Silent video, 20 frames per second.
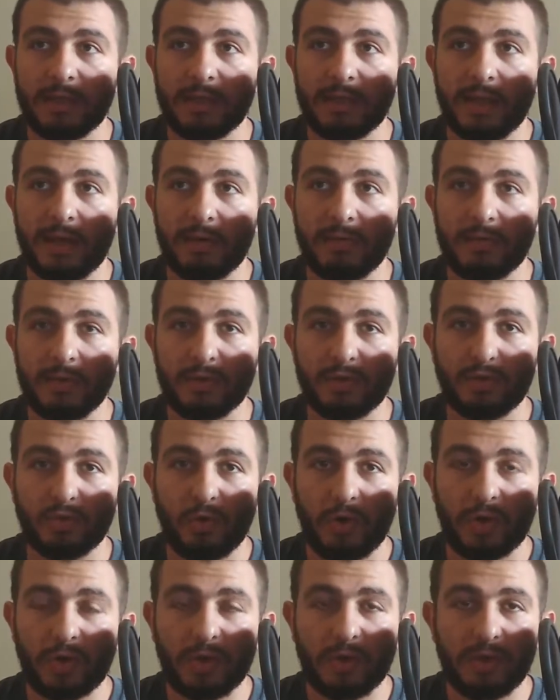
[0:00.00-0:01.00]
Now, the
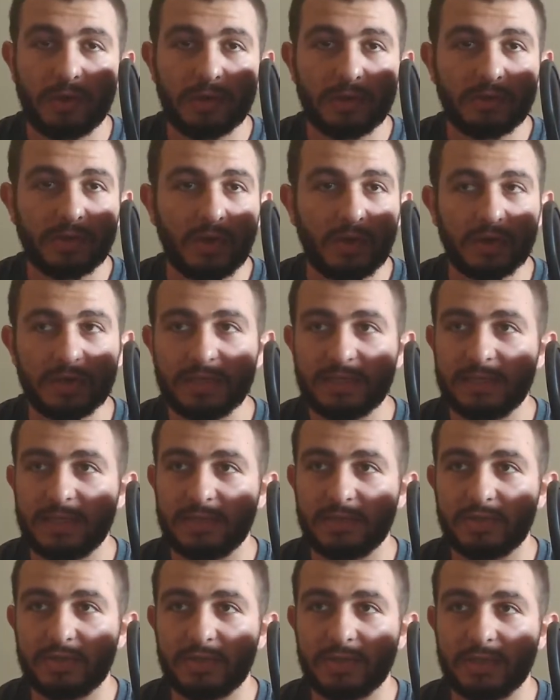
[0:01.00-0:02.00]
Joy-Cons are
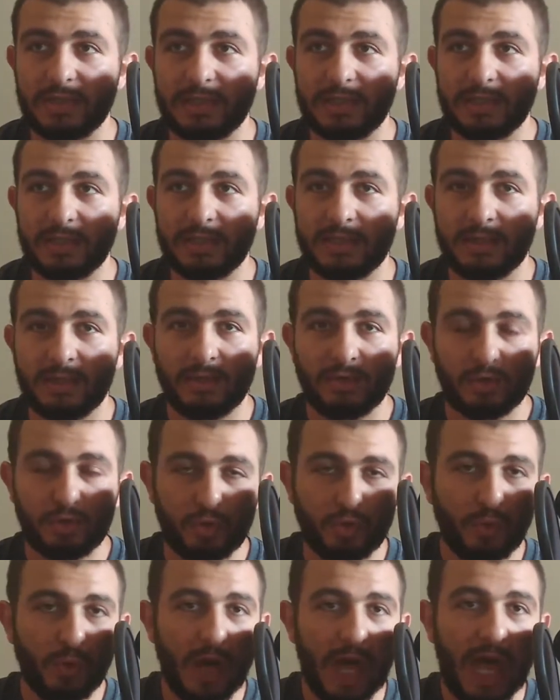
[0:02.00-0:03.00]
essentially
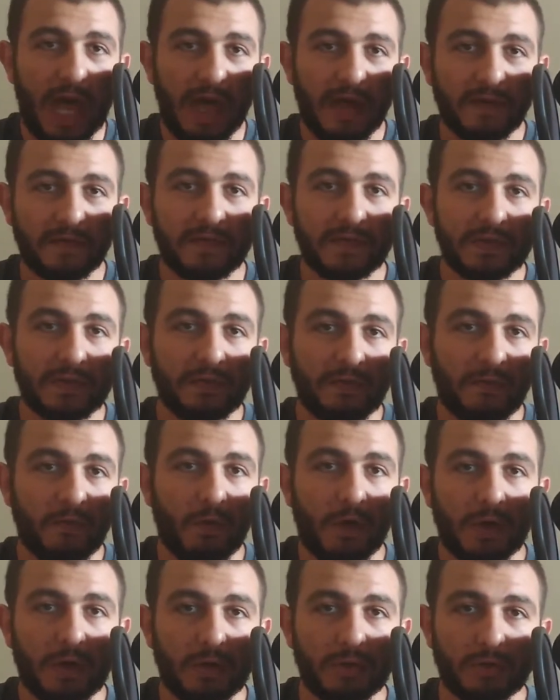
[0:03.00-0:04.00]
two halves of
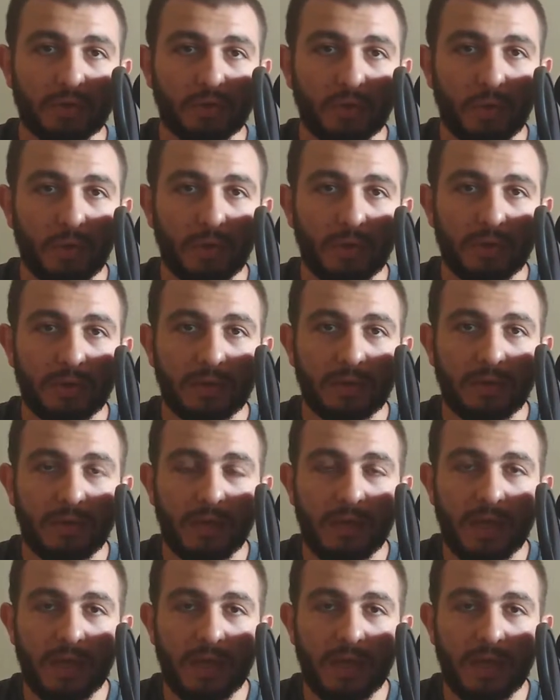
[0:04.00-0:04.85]
one controller